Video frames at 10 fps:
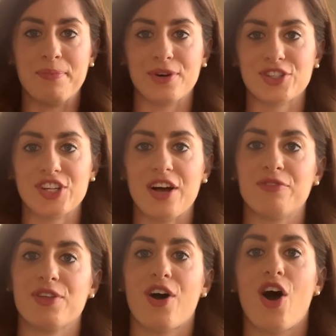
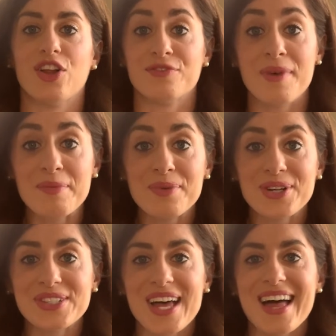bookshelf with all of my
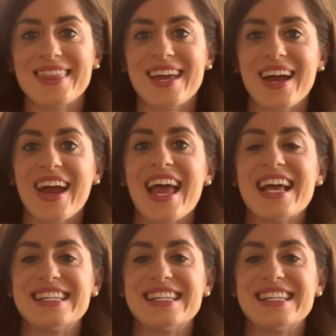books on there,